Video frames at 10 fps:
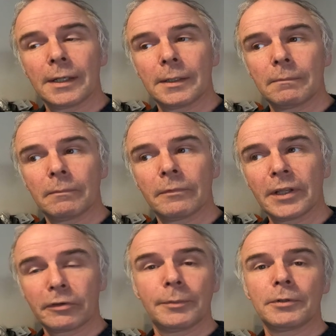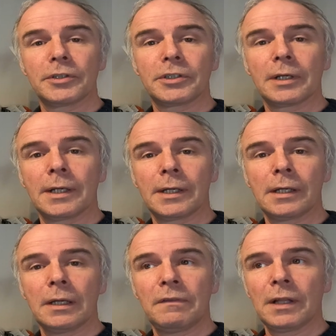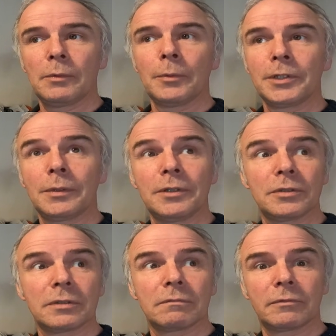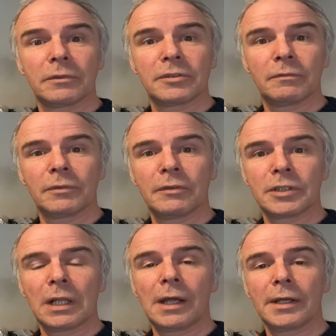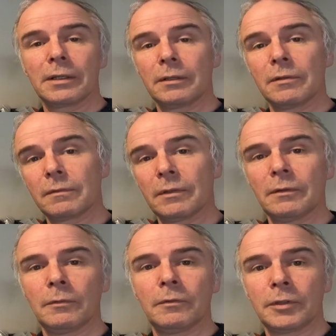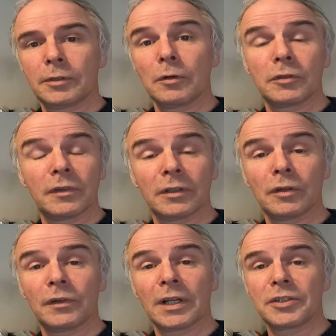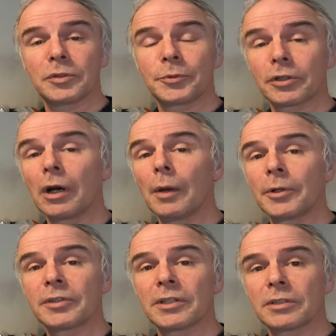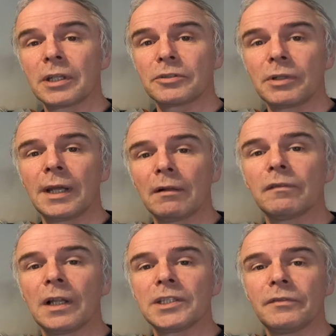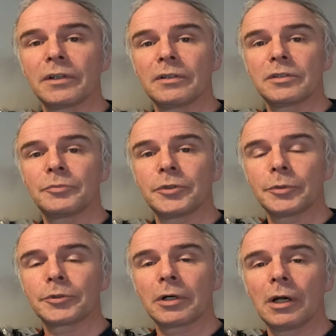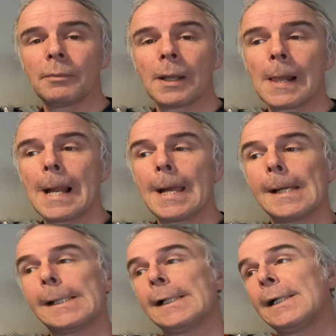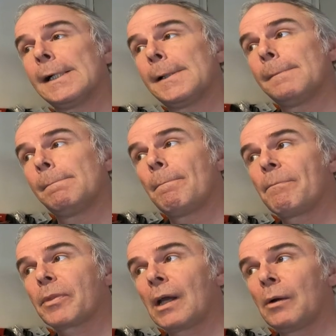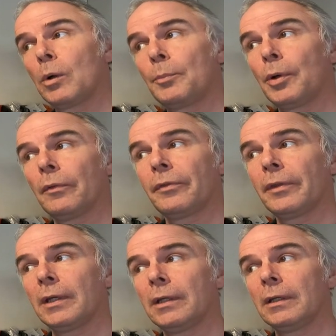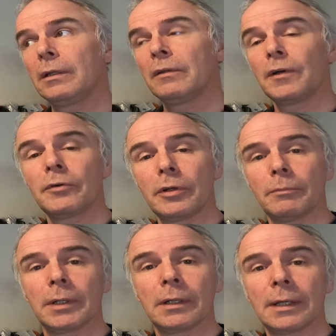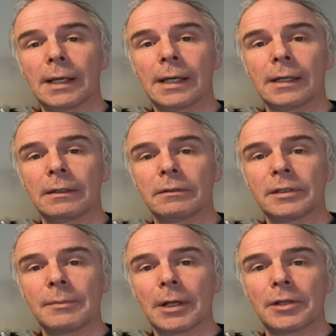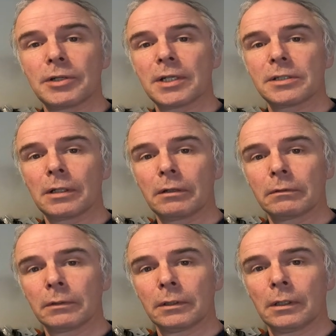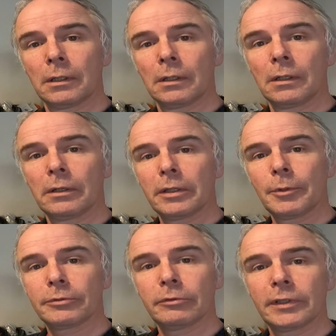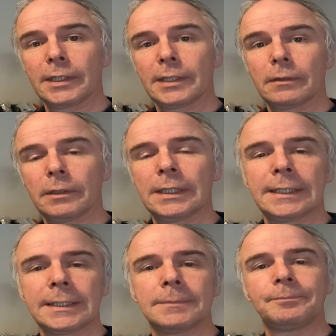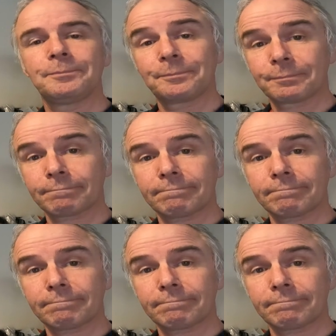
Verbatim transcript: um, thanks very much uh, if you like what we're doing just give us a like and don't don't forget to subscribe because that's that's really helpful actually if you can sub subscribe. Um, I will put the, the phone number and email address along the bottom of here. Um,